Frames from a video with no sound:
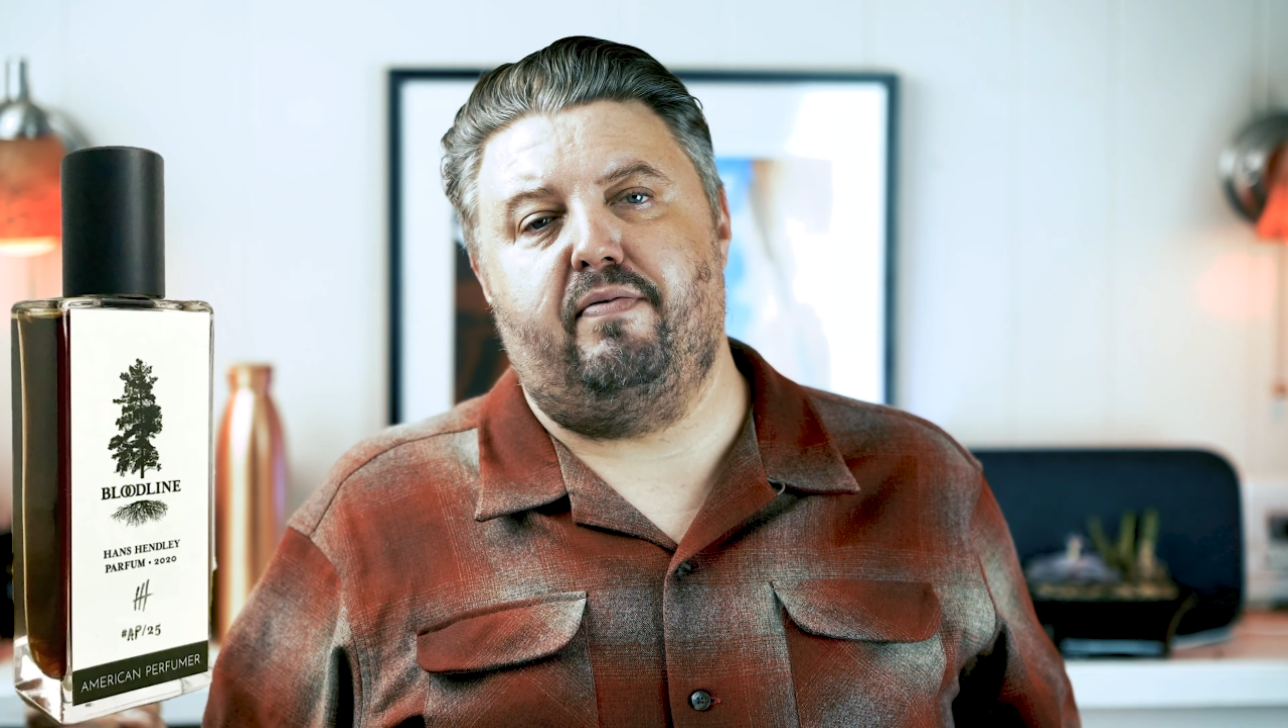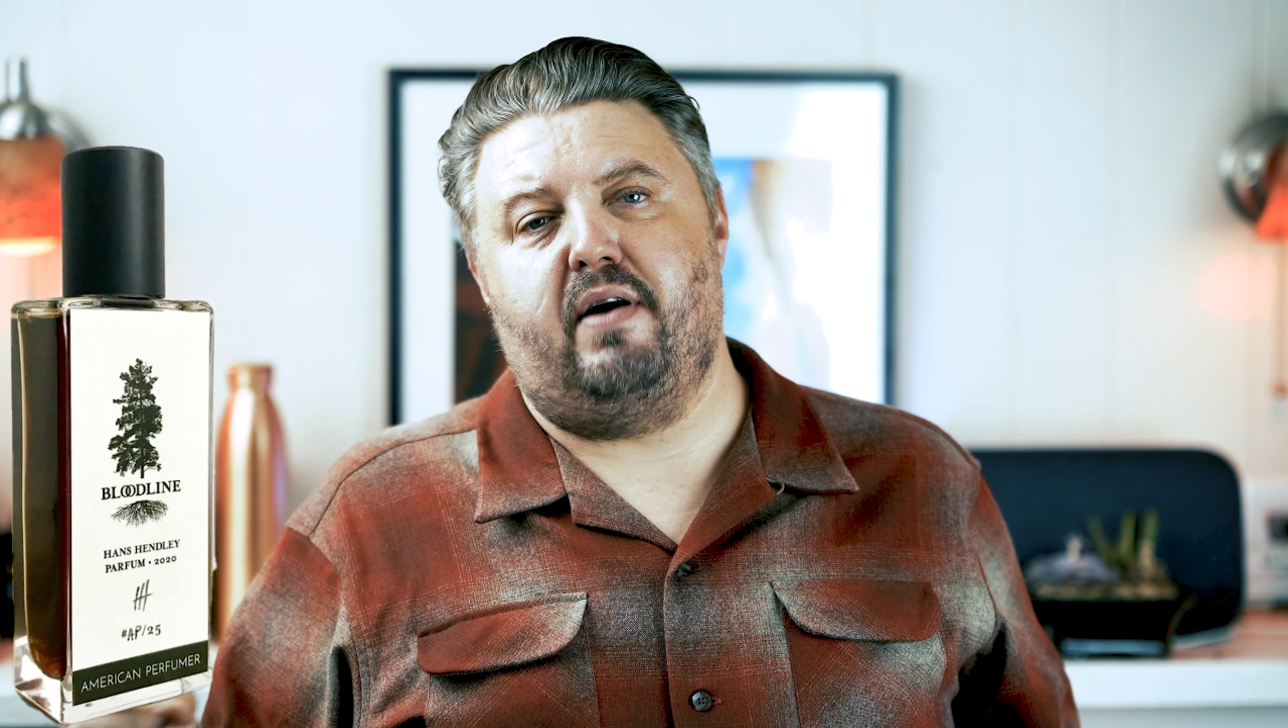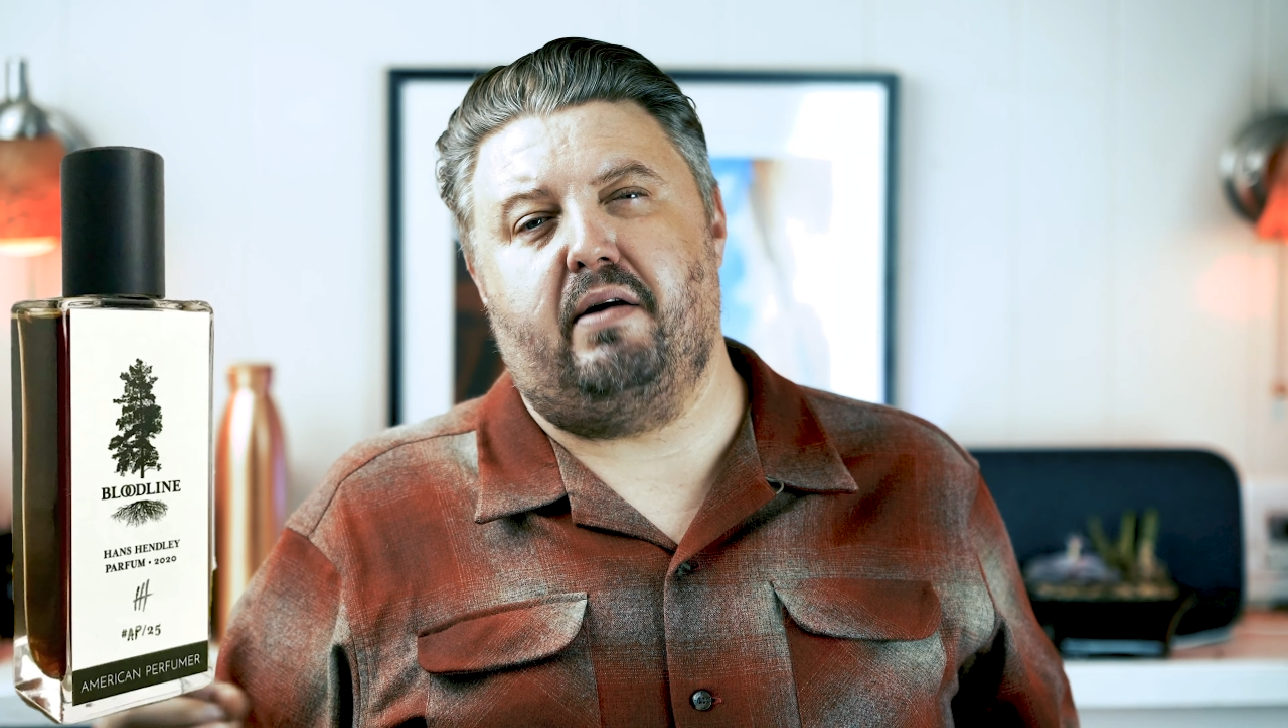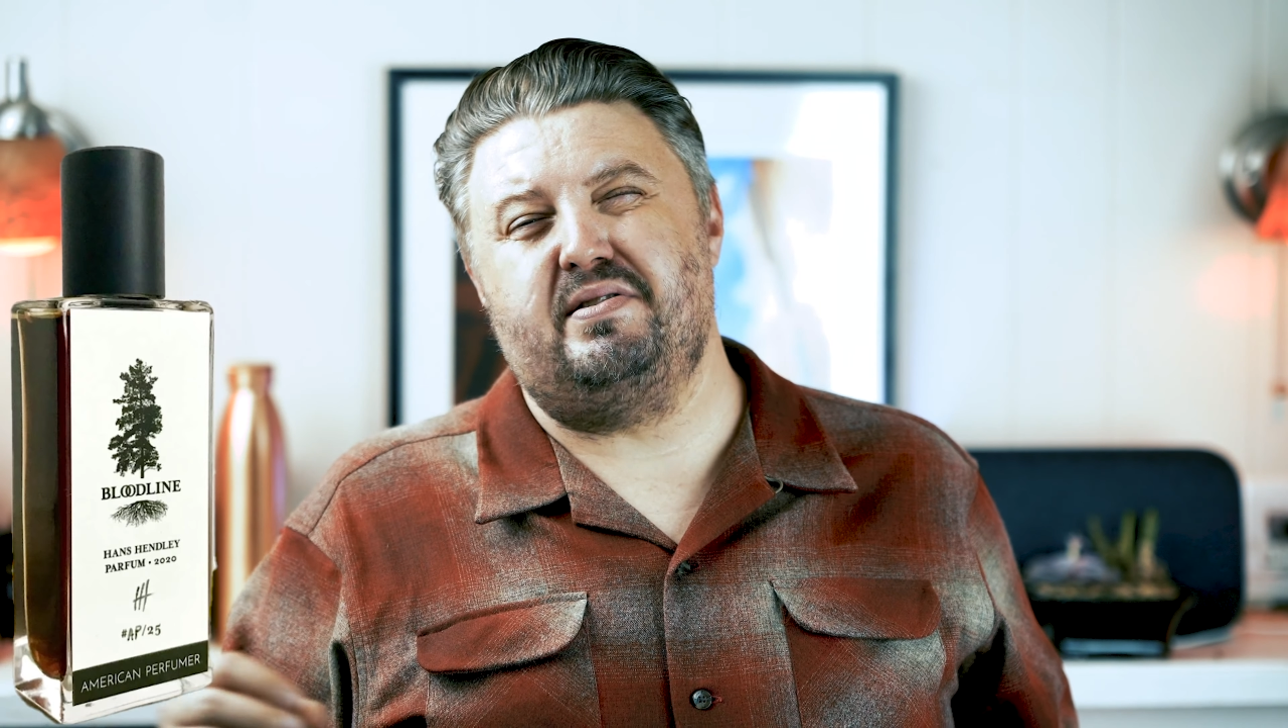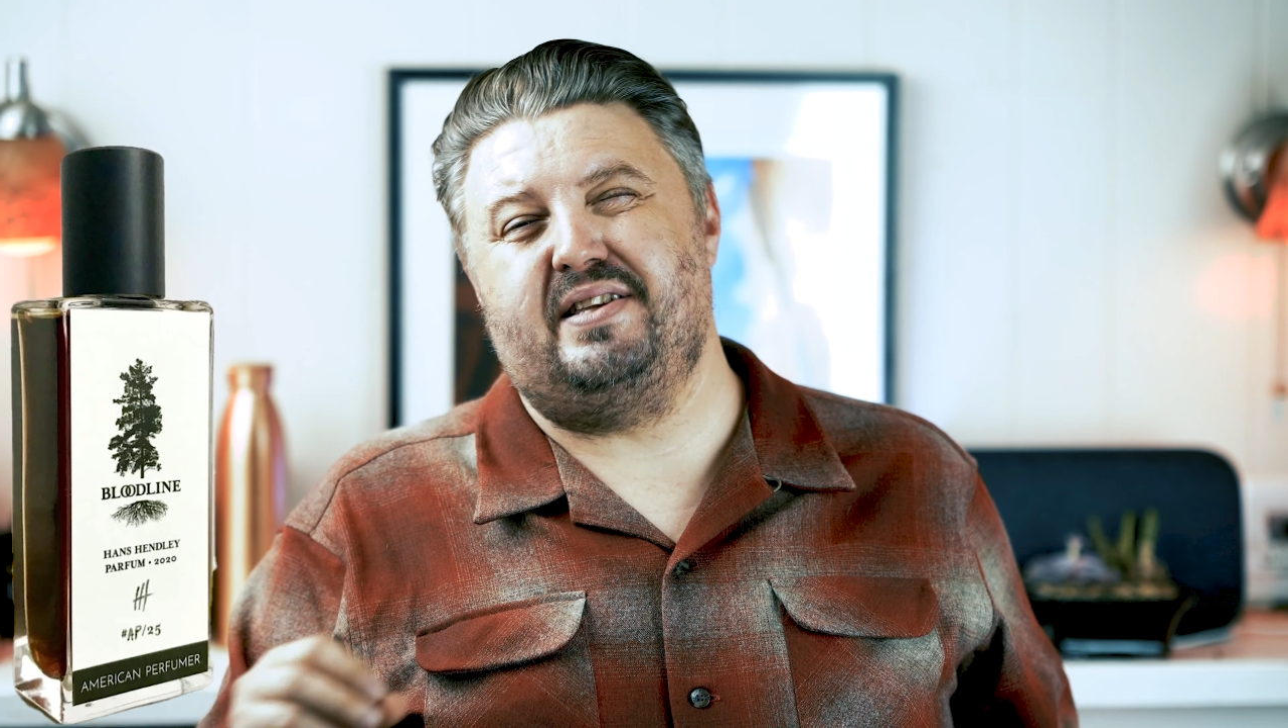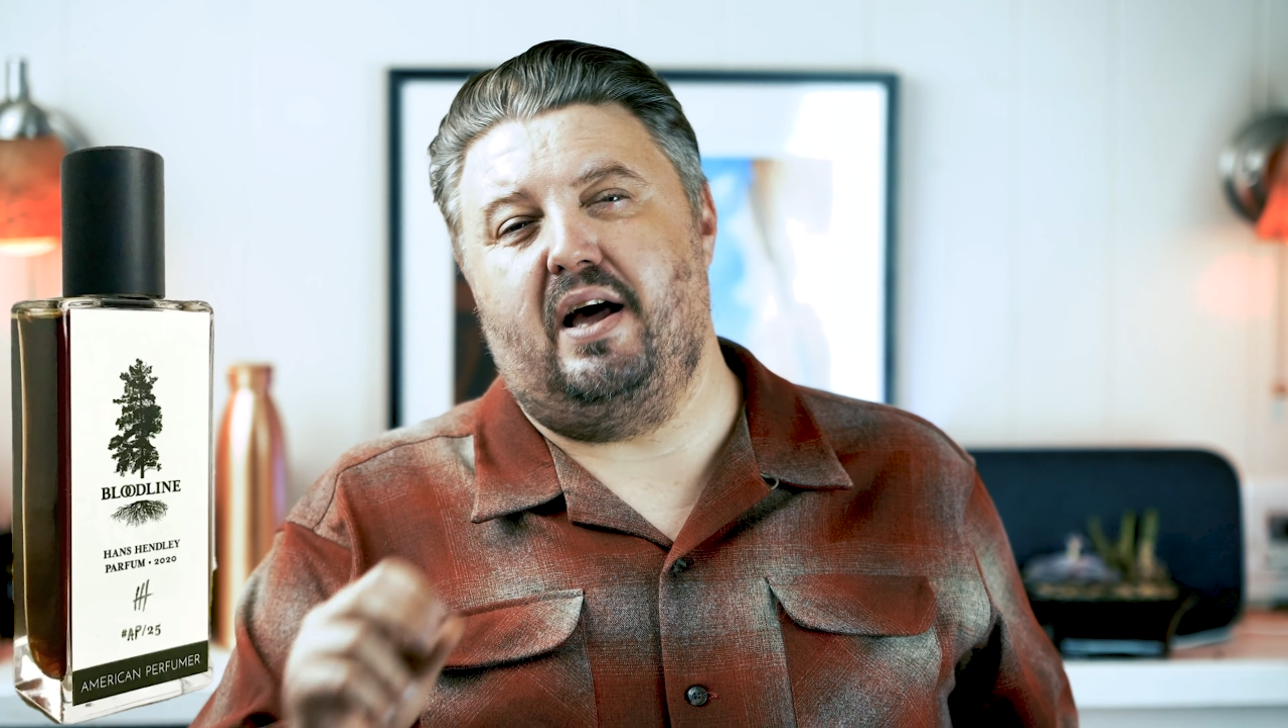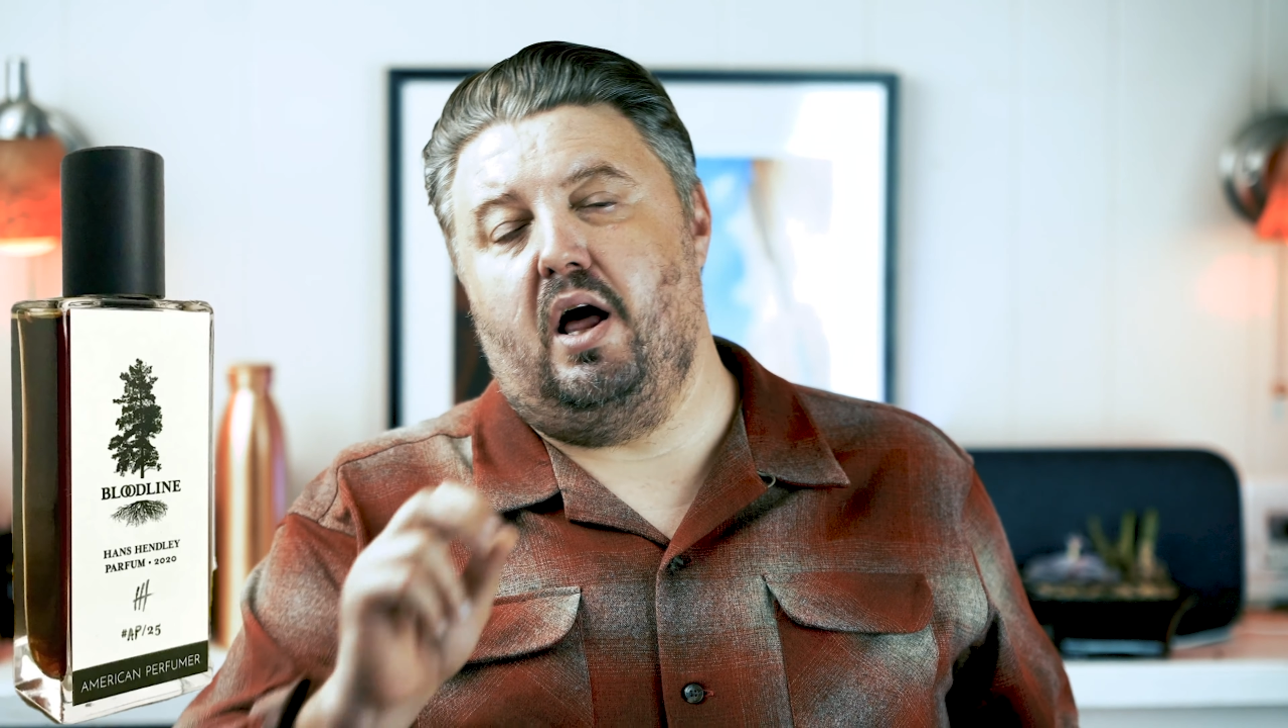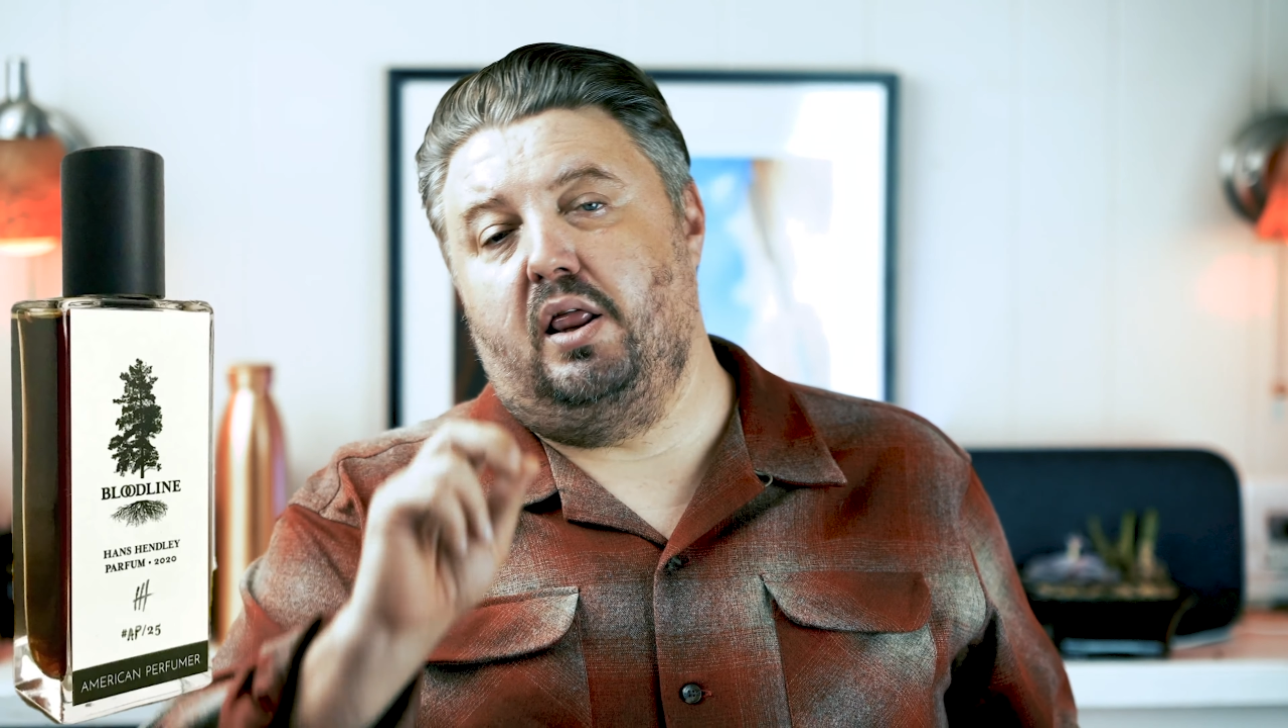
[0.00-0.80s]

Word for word: fragrance that